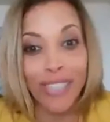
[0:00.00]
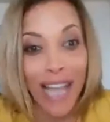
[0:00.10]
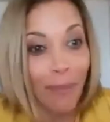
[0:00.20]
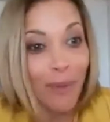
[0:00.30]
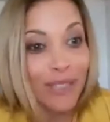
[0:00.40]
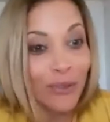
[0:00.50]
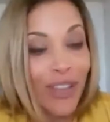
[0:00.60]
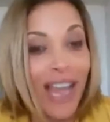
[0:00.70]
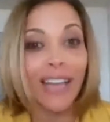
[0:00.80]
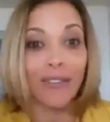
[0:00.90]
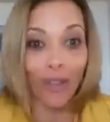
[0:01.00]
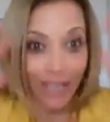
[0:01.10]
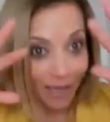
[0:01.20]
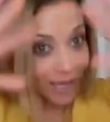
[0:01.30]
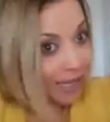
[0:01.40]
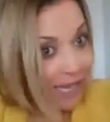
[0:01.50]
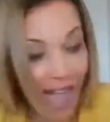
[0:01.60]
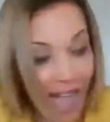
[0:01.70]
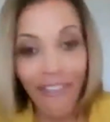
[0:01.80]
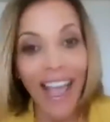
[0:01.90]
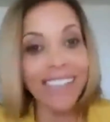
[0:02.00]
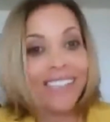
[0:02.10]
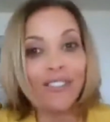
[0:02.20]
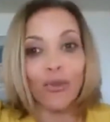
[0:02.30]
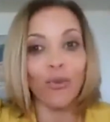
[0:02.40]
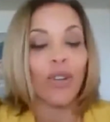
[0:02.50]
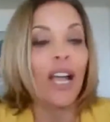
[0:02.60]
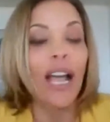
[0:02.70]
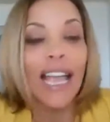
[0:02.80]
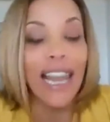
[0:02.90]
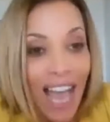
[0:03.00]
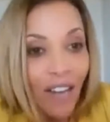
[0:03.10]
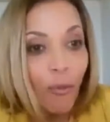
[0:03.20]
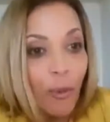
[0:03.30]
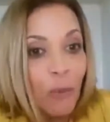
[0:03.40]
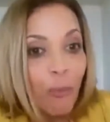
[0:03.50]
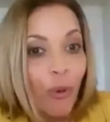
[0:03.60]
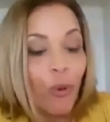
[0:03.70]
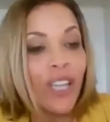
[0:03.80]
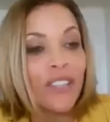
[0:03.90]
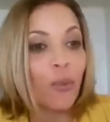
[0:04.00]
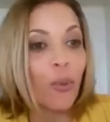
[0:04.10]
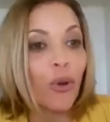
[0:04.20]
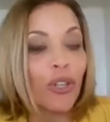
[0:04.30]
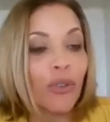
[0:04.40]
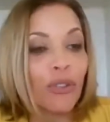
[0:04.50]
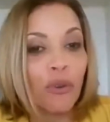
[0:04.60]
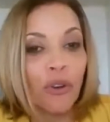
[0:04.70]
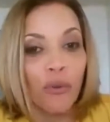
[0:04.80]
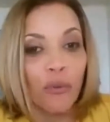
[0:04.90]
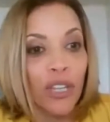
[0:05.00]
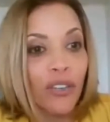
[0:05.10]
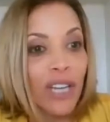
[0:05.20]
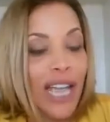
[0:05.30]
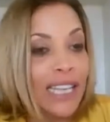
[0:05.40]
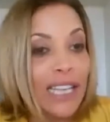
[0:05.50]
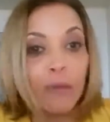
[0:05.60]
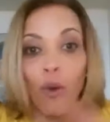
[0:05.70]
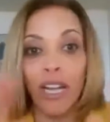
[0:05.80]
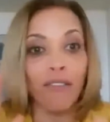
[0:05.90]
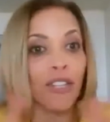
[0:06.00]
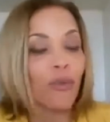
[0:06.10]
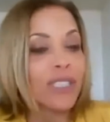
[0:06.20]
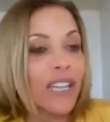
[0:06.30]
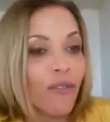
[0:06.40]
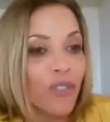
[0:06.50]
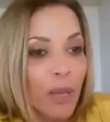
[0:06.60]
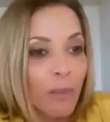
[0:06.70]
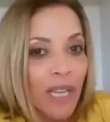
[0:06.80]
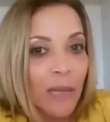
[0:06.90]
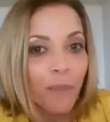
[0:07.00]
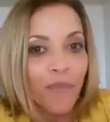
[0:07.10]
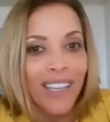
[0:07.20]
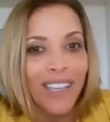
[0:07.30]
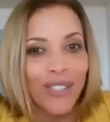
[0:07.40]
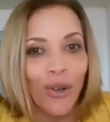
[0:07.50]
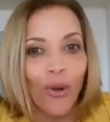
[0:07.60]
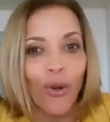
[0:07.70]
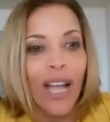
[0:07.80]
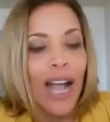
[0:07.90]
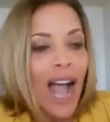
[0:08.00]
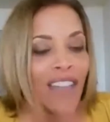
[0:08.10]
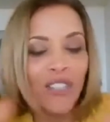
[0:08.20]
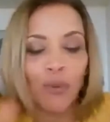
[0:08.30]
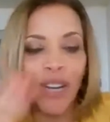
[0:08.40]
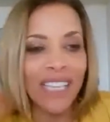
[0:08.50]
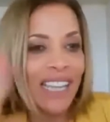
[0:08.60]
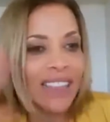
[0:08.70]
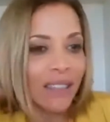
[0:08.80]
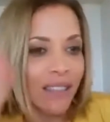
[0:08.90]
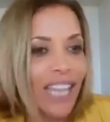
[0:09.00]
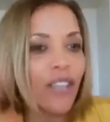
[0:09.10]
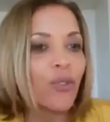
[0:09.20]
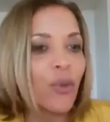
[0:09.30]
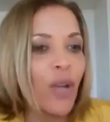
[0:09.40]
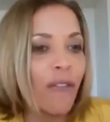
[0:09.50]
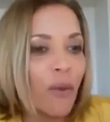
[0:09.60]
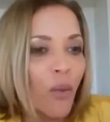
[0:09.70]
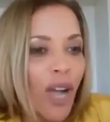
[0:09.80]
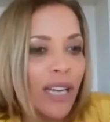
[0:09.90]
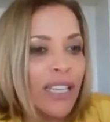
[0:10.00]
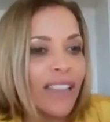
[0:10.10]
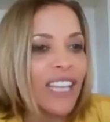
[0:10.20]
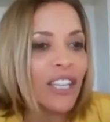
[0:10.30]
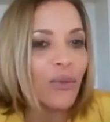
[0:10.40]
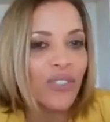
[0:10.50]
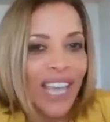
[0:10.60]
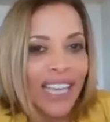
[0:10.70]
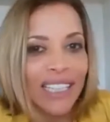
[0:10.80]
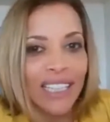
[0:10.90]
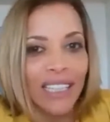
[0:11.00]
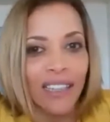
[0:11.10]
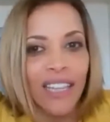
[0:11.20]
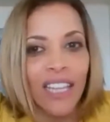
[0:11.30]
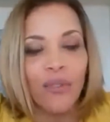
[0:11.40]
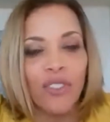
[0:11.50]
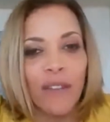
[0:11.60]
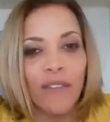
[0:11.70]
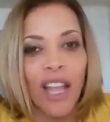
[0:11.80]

you tap into that, you're going to have access to a lot of people who can support you in your career and in whatever your endeavors may be. So I just want to say thank you to everyone. Thank you, Sandy. Thank you, Chef